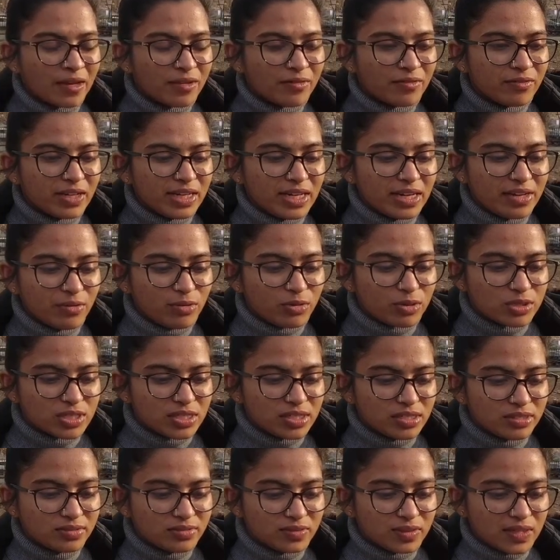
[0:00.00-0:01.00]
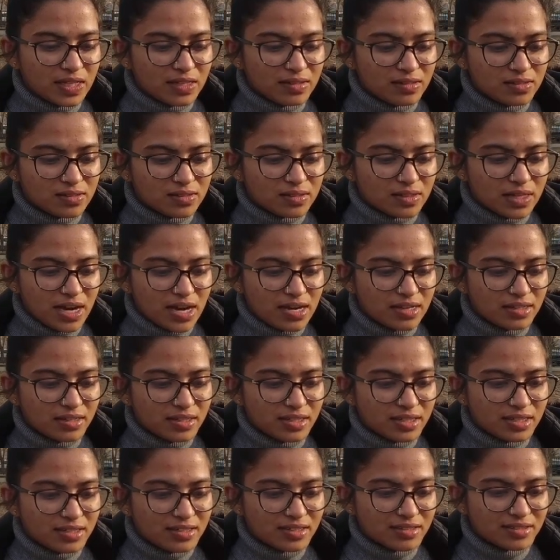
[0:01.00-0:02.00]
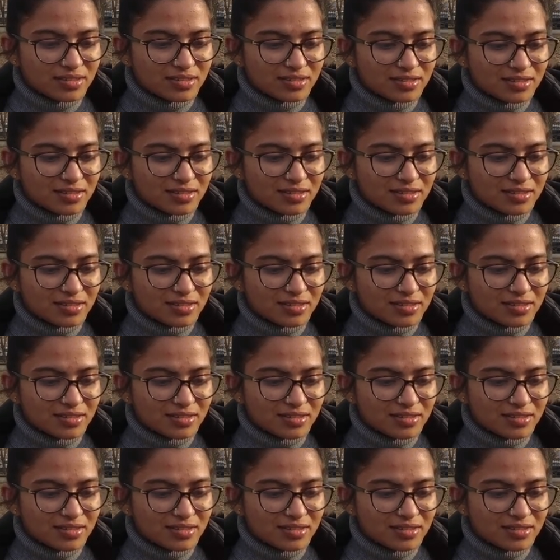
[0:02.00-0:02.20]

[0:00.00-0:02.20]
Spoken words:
when I was in 10th standard,